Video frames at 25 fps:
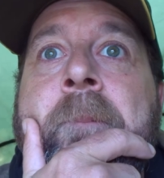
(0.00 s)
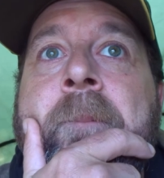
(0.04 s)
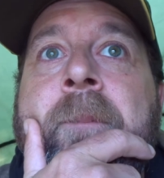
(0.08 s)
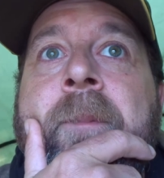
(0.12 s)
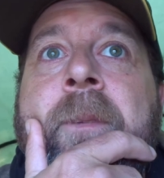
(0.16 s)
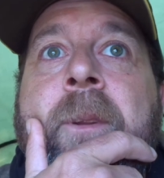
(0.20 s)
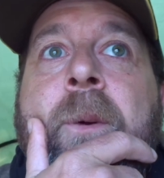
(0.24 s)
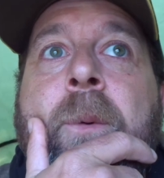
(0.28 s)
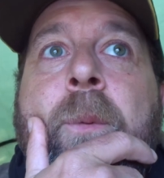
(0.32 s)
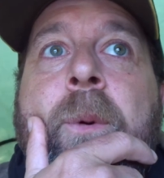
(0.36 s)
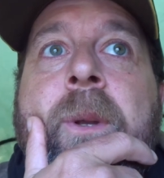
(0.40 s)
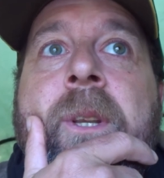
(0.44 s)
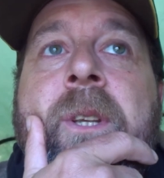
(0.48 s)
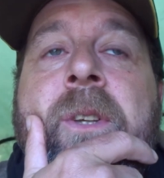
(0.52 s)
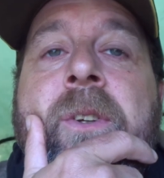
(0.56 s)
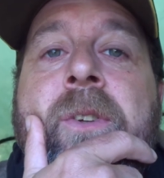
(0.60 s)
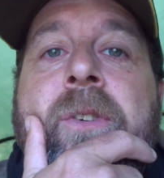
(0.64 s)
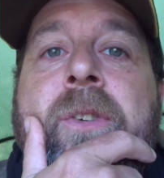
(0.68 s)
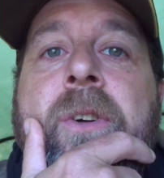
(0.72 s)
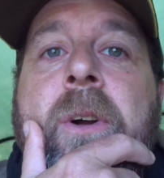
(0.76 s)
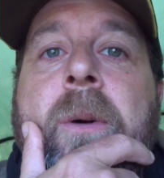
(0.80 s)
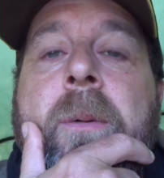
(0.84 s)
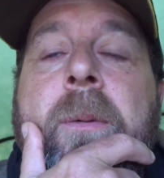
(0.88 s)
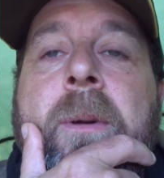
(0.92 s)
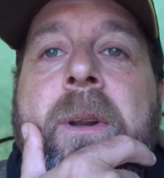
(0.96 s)
The wind
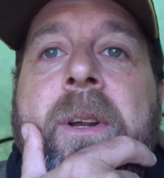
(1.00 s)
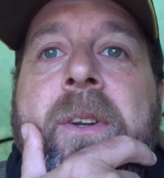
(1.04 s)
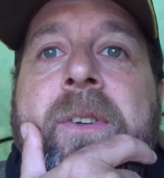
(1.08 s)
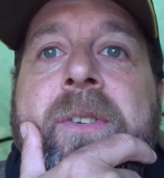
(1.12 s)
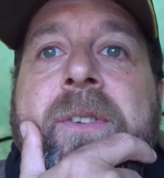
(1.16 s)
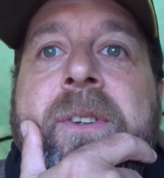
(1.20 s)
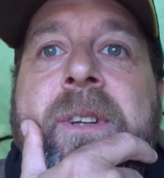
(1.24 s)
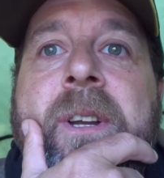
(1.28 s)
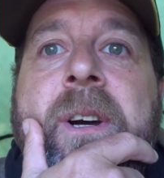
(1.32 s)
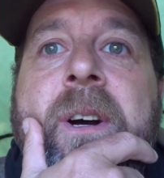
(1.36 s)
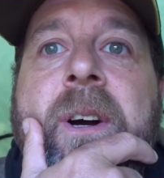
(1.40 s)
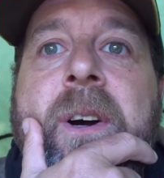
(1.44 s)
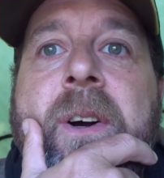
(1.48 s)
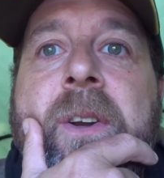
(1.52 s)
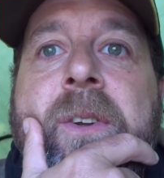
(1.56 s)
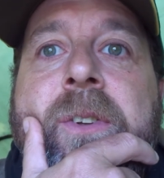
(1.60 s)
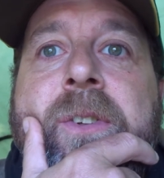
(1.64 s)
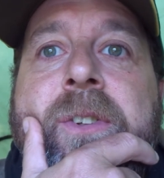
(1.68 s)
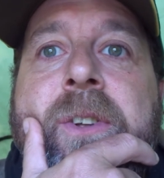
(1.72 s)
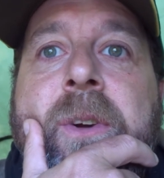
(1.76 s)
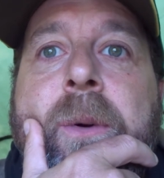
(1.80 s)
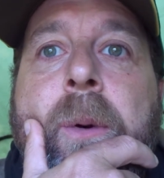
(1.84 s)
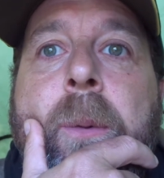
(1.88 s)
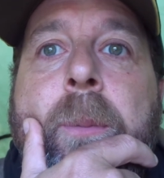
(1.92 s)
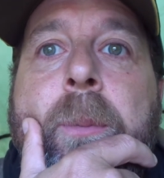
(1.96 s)
dropped last night,
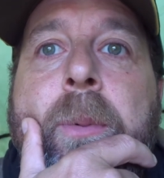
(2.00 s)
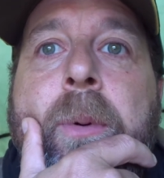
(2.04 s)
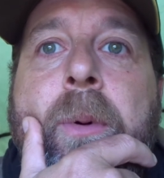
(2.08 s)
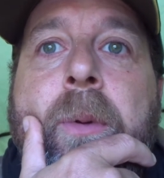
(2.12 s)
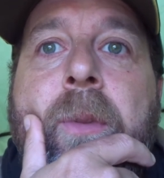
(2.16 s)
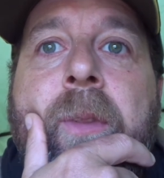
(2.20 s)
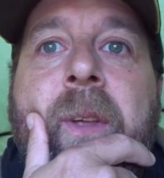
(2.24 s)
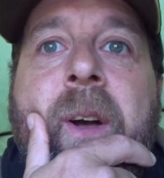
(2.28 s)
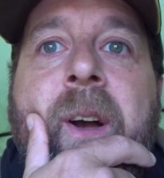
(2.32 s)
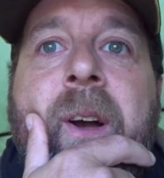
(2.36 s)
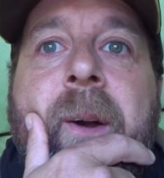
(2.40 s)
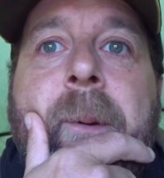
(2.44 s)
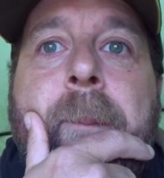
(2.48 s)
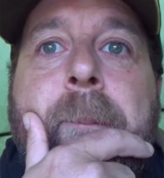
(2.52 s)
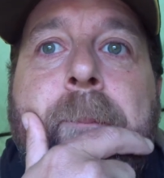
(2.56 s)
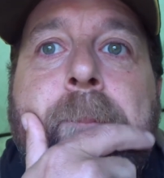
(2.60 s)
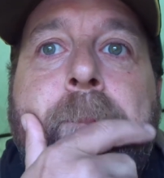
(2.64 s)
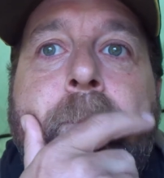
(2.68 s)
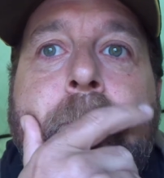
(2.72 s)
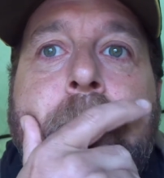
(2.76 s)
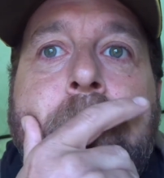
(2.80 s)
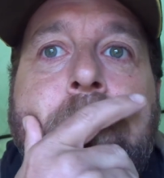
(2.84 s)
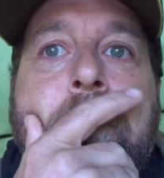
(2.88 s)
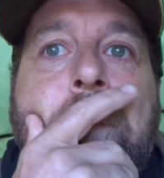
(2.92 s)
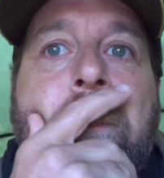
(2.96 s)
so I put that
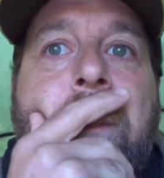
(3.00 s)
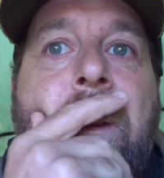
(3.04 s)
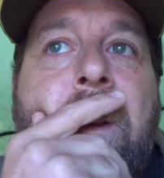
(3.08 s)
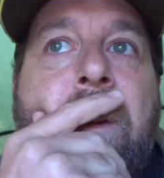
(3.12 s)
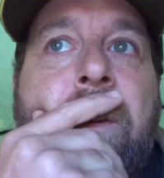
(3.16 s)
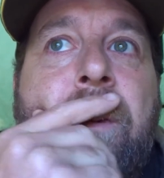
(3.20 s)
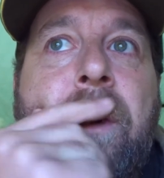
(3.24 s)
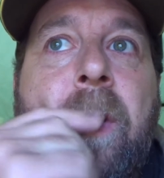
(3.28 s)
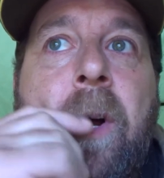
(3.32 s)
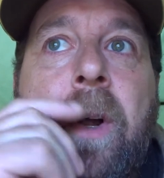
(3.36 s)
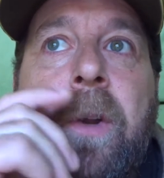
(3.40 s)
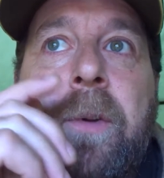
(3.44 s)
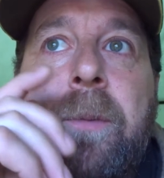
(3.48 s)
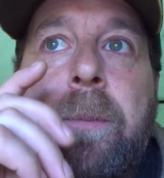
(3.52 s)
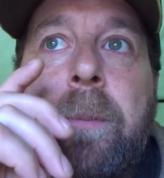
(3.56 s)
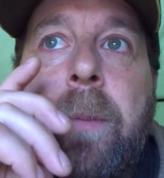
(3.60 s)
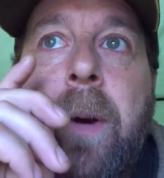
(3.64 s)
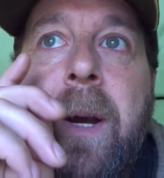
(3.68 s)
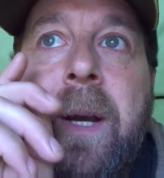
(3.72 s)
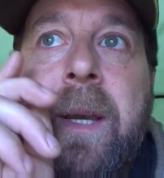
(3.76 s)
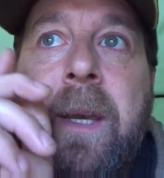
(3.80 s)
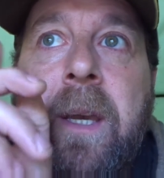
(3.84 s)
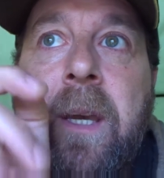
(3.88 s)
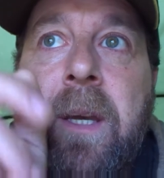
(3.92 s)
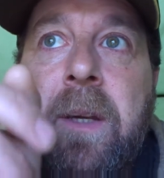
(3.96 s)
rod
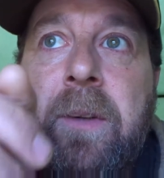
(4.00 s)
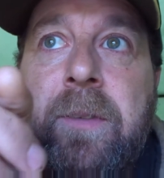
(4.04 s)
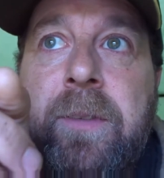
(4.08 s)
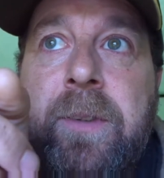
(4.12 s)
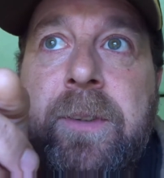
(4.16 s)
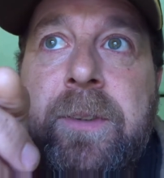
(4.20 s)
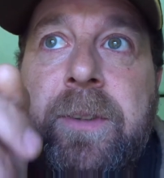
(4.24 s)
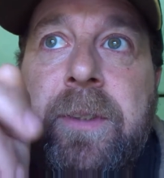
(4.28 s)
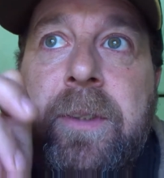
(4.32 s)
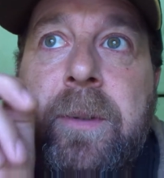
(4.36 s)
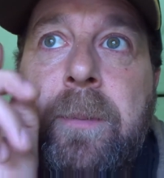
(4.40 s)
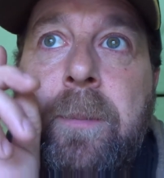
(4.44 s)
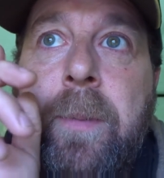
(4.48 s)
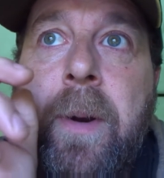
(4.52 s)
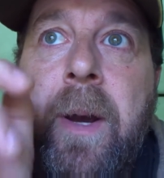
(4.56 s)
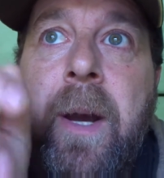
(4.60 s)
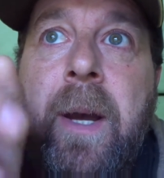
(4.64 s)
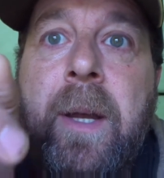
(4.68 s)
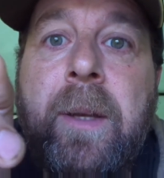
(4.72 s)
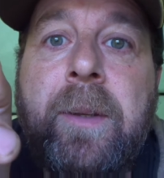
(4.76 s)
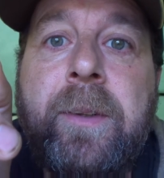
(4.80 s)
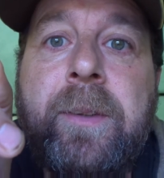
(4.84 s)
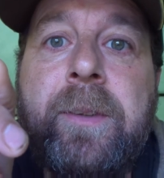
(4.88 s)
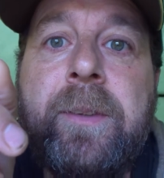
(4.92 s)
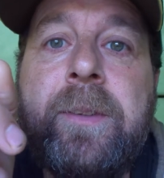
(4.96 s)
back over to the
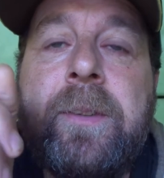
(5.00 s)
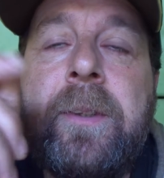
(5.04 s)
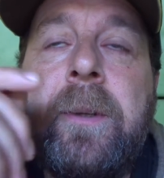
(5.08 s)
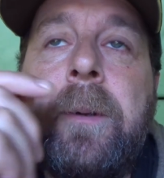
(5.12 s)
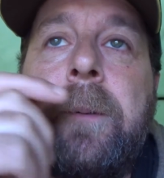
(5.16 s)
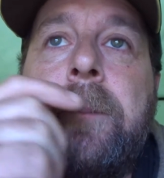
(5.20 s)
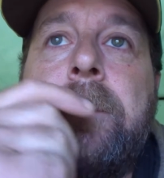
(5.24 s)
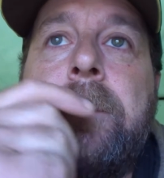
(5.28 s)
pads.